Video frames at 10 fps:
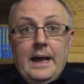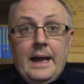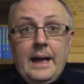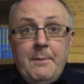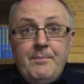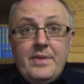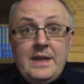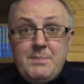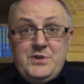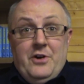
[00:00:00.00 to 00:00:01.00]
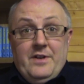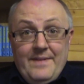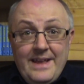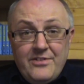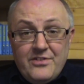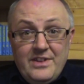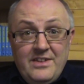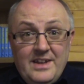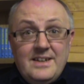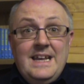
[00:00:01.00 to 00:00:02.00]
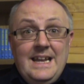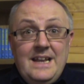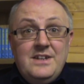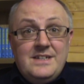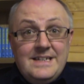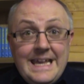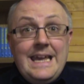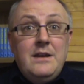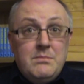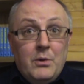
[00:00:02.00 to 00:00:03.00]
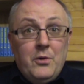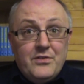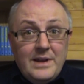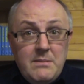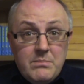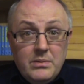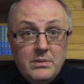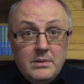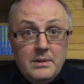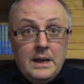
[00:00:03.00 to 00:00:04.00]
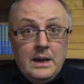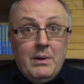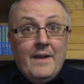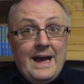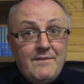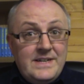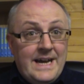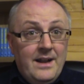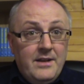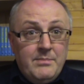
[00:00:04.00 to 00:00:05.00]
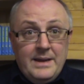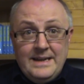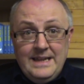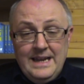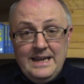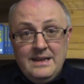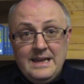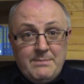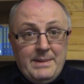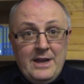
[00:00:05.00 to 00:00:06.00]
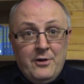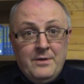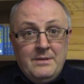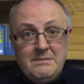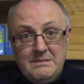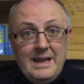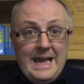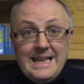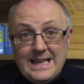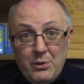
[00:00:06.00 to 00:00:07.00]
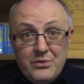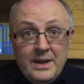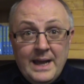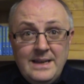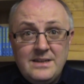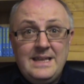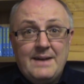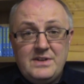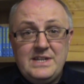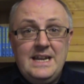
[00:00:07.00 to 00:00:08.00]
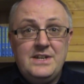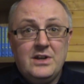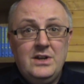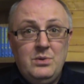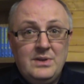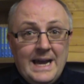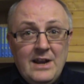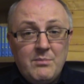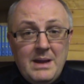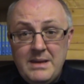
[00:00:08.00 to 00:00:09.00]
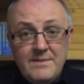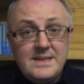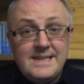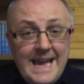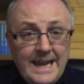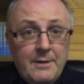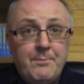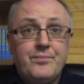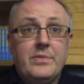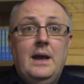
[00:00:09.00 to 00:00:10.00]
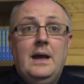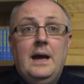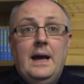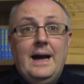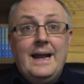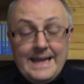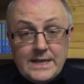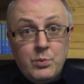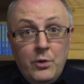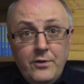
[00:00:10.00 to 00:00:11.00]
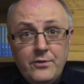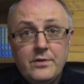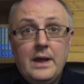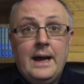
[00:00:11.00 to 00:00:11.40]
Um, the upshot of this is that teenagers need more sleep. Uh, while the average adult may ideally need, get by on eight hours a night, the average teenager could do with nine or maybe even ten. And it gets worse.